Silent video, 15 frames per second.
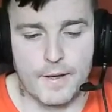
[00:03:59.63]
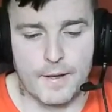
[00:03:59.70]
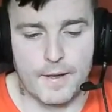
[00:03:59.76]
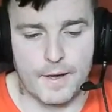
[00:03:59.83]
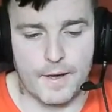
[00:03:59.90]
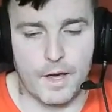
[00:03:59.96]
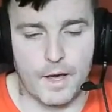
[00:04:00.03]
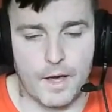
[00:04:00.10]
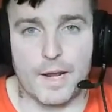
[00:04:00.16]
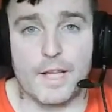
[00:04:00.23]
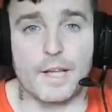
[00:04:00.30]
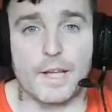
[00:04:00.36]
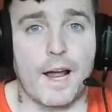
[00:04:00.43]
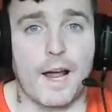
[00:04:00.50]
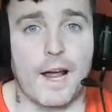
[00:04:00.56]
Calvin
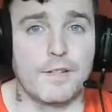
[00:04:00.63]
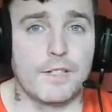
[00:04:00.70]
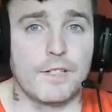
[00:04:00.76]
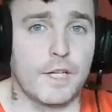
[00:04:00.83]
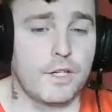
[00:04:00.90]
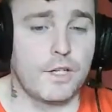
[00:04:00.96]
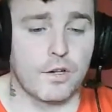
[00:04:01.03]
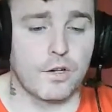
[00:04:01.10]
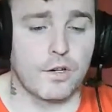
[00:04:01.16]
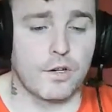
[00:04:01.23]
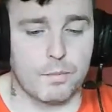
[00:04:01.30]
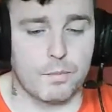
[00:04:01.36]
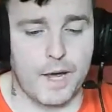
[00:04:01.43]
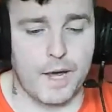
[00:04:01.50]
Ramsey and Thiago.